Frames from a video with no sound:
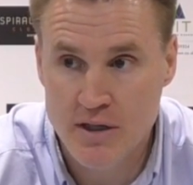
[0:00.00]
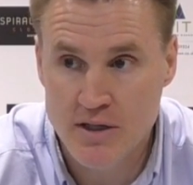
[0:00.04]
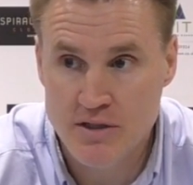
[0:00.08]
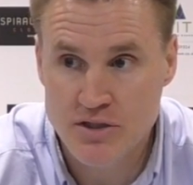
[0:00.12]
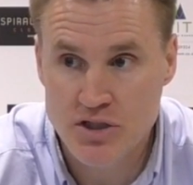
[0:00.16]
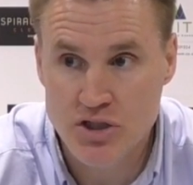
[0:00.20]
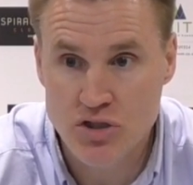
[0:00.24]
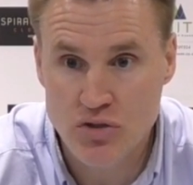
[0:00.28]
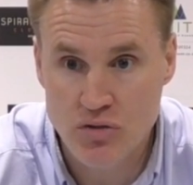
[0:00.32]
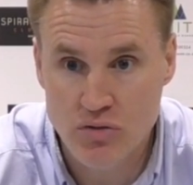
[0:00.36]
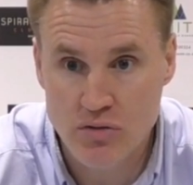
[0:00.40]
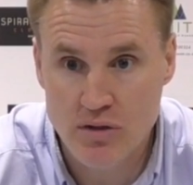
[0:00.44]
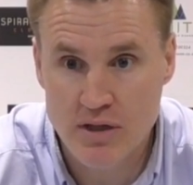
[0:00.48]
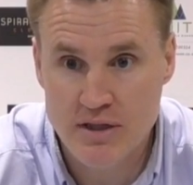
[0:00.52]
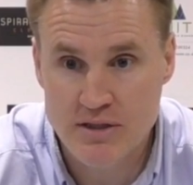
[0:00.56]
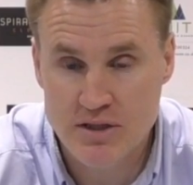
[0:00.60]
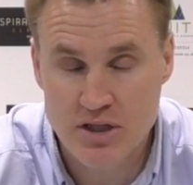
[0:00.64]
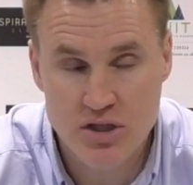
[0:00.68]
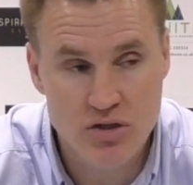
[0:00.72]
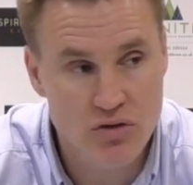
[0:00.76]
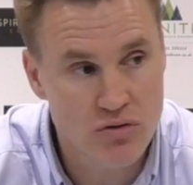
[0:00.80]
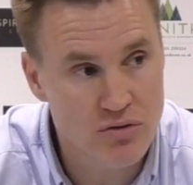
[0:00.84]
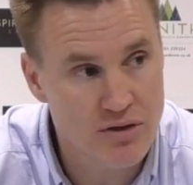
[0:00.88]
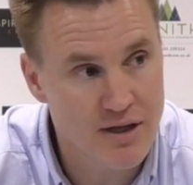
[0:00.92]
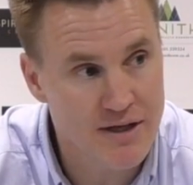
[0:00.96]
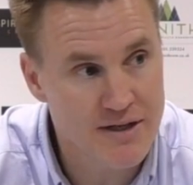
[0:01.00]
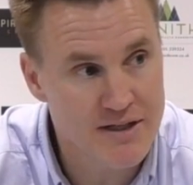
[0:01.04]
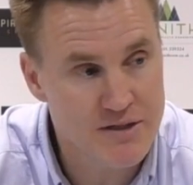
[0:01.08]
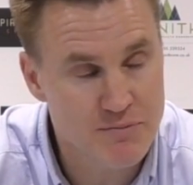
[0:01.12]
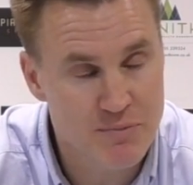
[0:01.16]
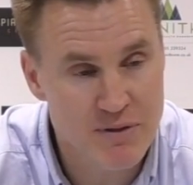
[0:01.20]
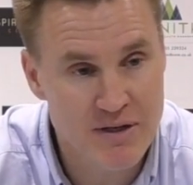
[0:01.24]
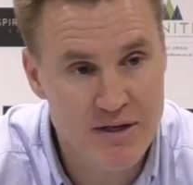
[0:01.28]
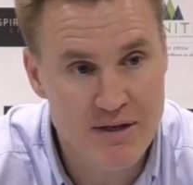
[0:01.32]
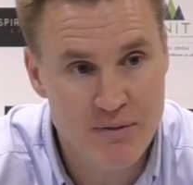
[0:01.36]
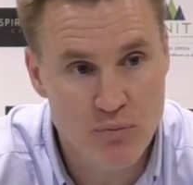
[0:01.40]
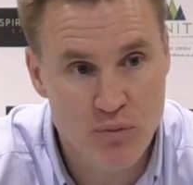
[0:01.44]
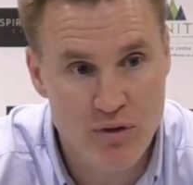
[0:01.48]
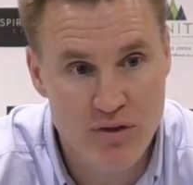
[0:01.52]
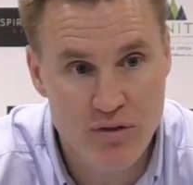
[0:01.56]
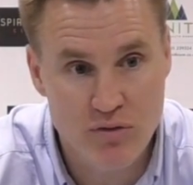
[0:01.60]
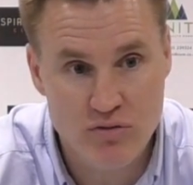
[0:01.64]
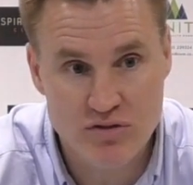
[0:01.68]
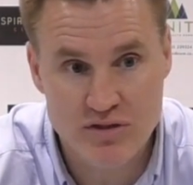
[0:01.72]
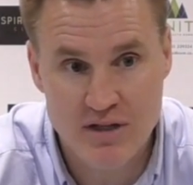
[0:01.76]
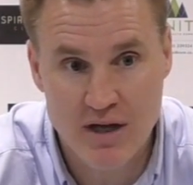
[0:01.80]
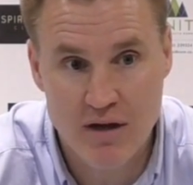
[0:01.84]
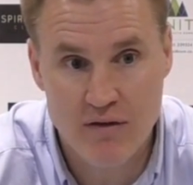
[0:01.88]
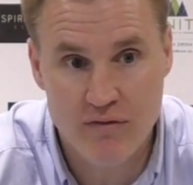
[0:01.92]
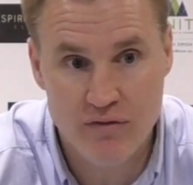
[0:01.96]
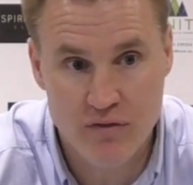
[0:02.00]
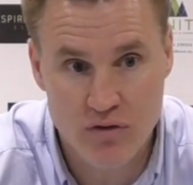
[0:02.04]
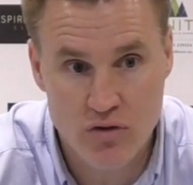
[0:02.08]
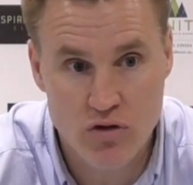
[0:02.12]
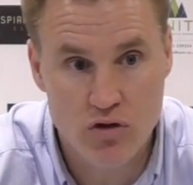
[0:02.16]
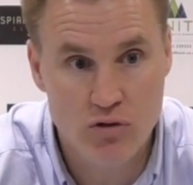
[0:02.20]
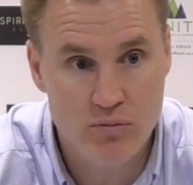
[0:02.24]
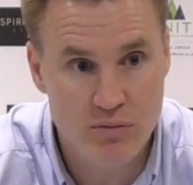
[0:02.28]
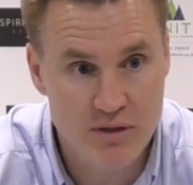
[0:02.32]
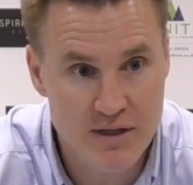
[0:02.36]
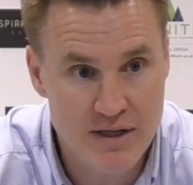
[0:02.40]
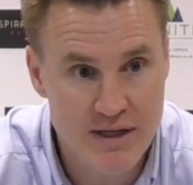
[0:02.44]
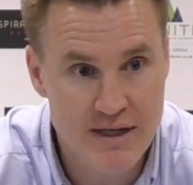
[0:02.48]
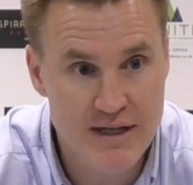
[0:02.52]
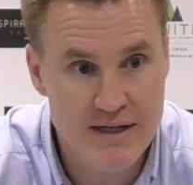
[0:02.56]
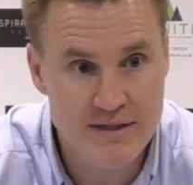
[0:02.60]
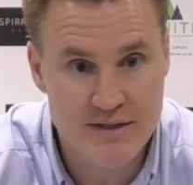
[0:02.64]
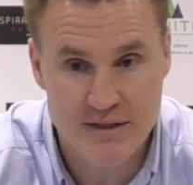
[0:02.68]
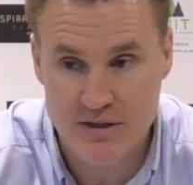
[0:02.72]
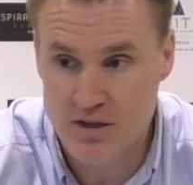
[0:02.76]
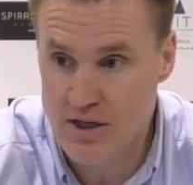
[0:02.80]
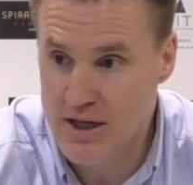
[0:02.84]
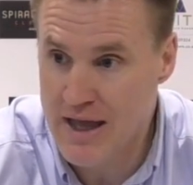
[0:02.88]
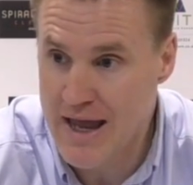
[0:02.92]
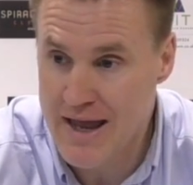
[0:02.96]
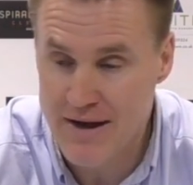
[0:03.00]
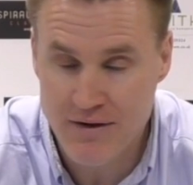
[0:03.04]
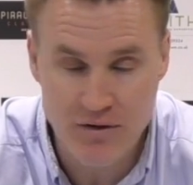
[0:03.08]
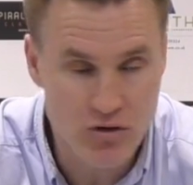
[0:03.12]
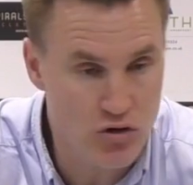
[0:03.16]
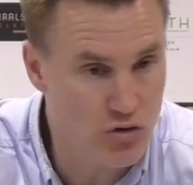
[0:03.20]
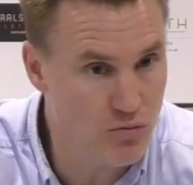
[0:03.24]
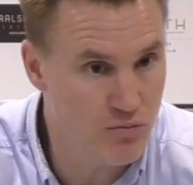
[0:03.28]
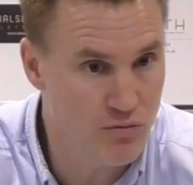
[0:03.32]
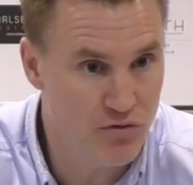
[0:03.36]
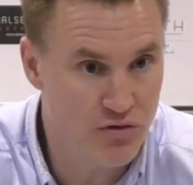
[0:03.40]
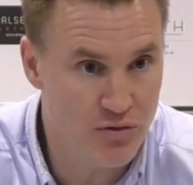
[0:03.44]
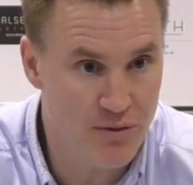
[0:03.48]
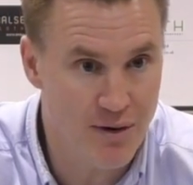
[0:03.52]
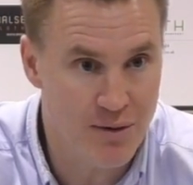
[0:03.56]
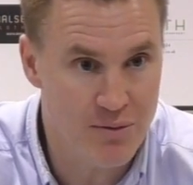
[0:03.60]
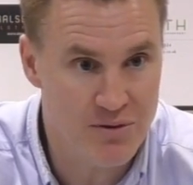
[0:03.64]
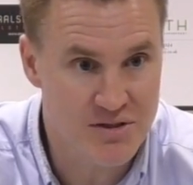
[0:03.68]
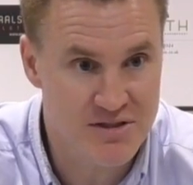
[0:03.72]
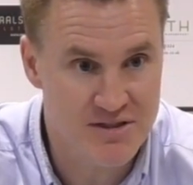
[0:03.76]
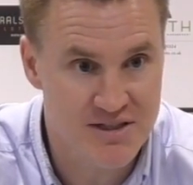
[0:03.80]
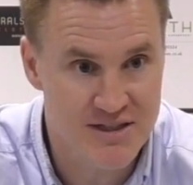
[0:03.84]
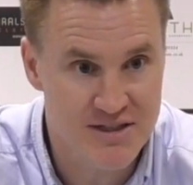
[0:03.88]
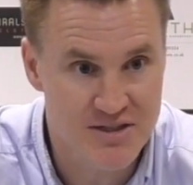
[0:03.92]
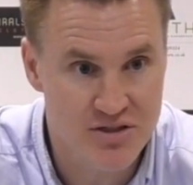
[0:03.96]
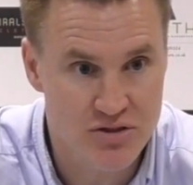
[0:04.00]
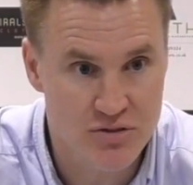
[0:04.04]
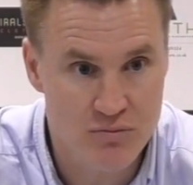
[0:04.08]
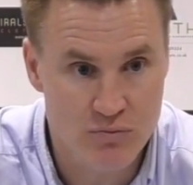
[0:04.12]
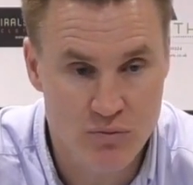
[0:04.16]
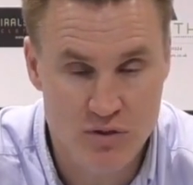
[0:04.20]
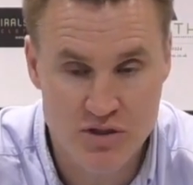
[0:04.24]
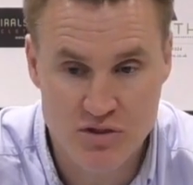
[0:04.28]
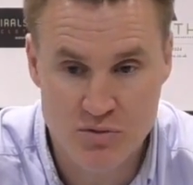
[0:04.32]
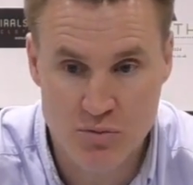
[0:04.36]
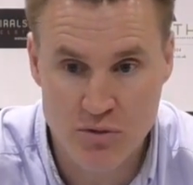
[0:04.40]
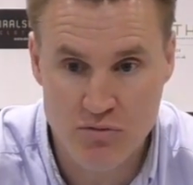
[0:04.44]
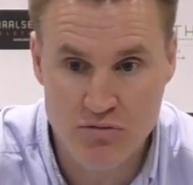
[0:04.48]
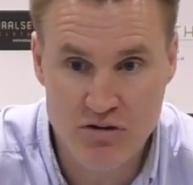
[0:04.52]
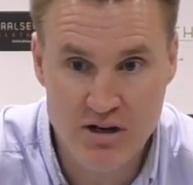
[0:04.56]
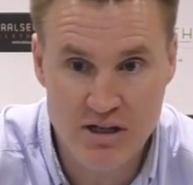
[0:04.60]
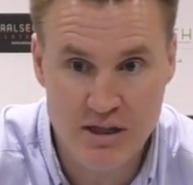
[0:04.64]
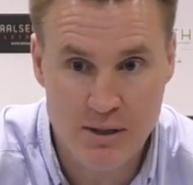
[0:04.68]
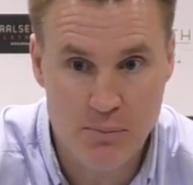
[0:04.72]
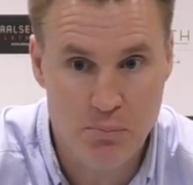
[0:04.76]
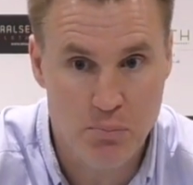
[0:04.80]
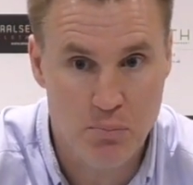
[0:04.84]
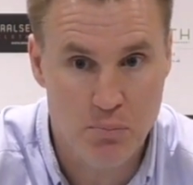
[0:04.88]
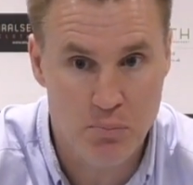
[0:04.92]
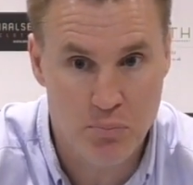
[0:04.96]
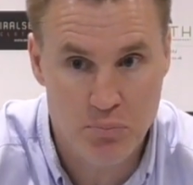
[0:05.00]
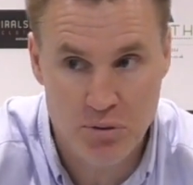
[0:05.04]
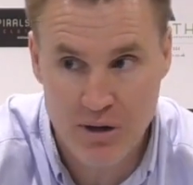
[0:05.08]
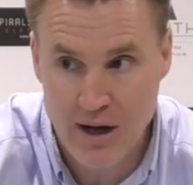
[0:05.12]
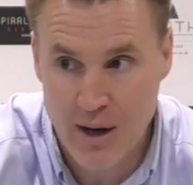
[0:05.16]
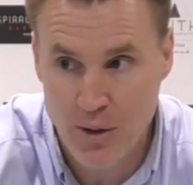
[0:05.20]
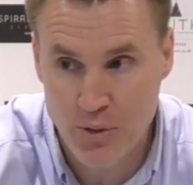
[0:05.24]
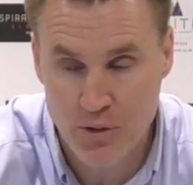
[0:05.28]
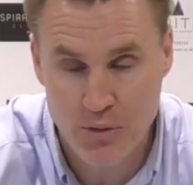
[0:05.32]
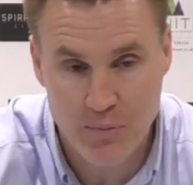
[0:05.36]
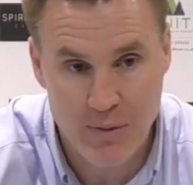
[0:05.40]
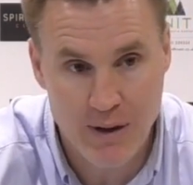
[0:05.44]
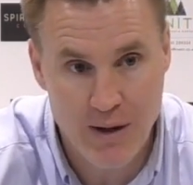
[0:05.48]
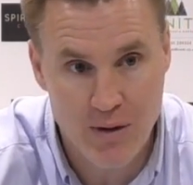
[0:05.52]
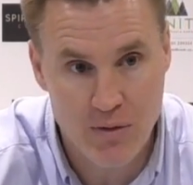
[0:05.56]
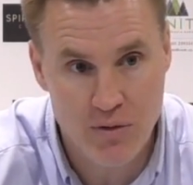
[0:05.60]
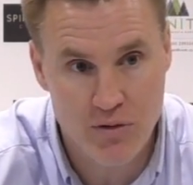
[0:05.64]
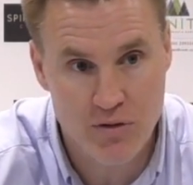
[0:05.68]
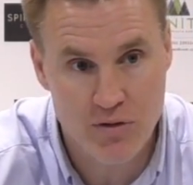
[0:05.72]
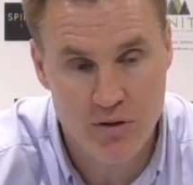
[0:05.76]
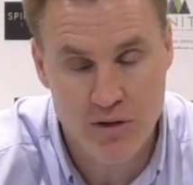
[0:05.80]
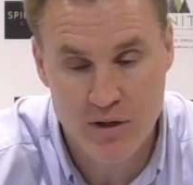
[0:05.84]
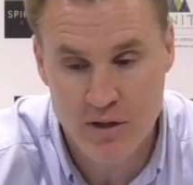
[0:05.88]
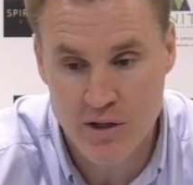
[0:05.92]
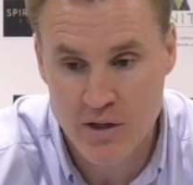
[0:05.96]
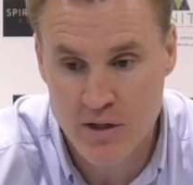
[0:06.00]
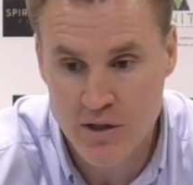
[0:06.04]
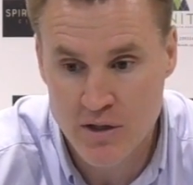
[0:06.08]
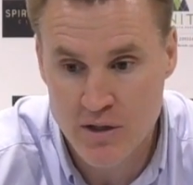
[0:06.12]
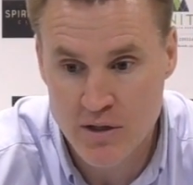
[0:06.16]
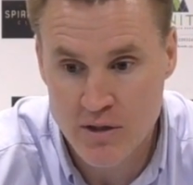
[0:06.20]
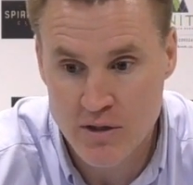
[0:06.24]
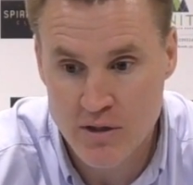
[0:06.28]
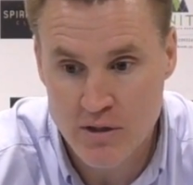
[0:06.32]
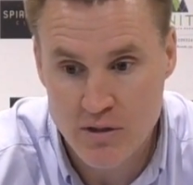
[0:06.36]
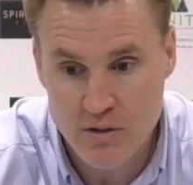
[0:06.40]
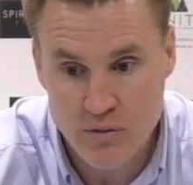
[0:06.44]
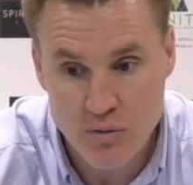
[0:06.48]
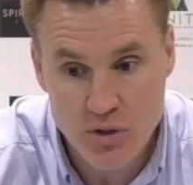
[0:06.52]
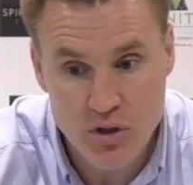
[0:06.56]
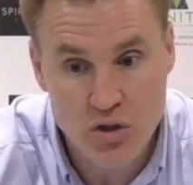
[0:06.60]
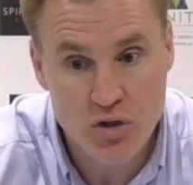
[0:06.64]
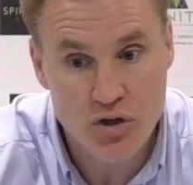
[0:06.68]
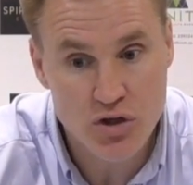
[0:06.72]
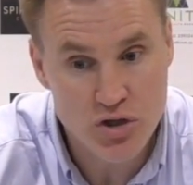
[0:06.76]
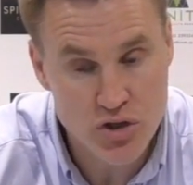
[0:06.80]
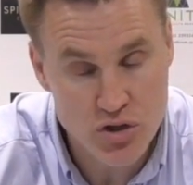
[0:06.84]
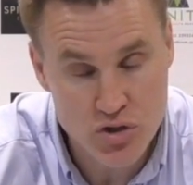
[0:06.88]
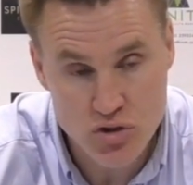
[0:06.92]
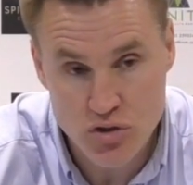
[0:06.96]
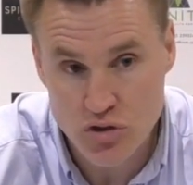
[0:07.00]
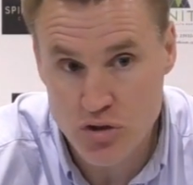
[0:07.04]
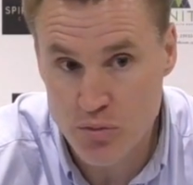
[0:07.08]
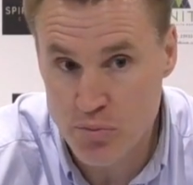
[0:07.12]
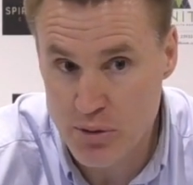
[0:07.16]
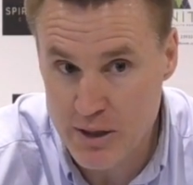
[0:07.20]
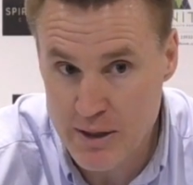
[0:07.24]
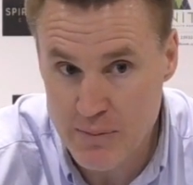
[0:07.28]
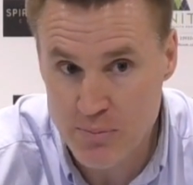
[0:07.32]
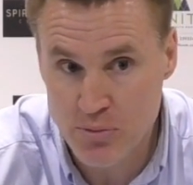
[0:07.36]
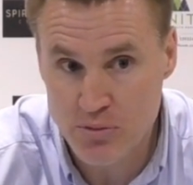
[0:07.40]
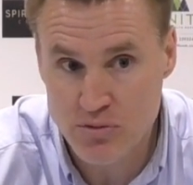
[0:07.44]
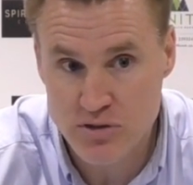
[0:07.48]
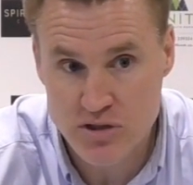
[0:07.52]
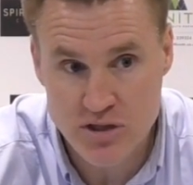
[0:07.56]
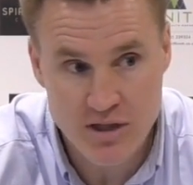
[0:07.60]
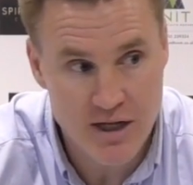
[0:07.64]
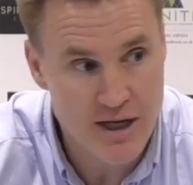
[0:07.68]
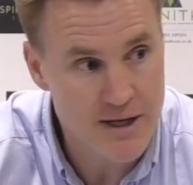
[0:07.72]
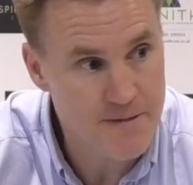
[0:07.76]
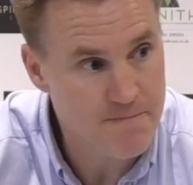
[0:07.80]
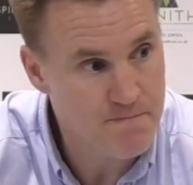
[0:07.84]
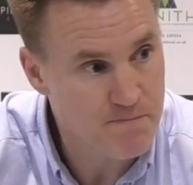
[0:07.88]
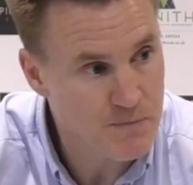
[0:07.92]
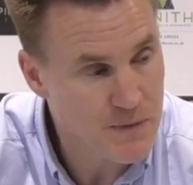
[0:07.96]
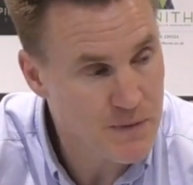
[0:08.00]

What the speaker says: he's a young lad, he's been with us now for a couple of years, again come through our system, which we're really proud about, and we could have used other people today,